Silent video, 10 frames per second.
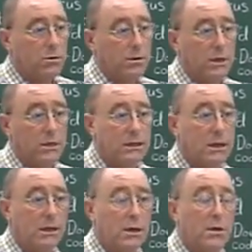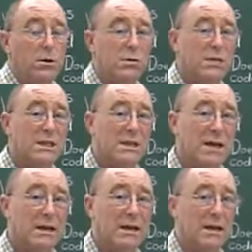things like use
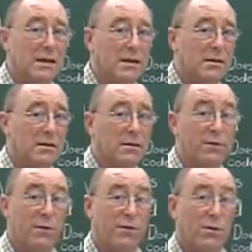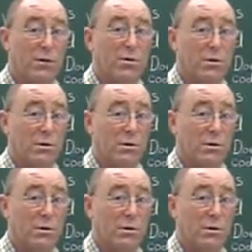cyanide for food.